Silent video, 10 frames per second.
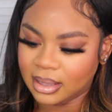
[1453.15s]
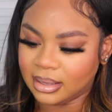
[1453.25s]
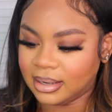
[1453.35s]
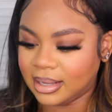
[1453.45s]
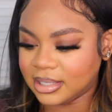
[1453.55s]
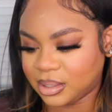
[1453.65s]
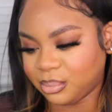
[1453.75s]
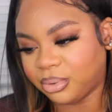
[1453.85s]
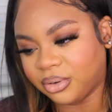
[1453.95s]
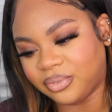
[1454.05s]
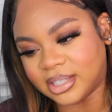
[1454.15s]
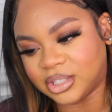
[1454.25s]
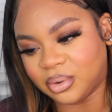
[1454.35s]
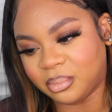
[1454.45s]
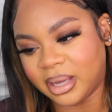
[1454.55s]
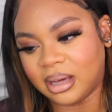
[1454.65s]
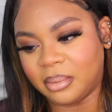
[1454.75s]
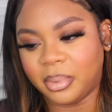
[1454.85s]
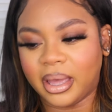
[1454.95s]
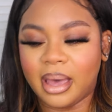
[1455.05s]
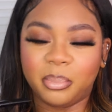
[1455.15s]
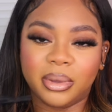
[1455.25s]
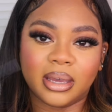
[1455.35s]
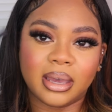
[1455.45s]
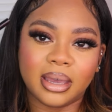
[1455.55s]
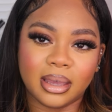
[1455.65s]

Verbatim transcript: NYX Professional Makeup Epic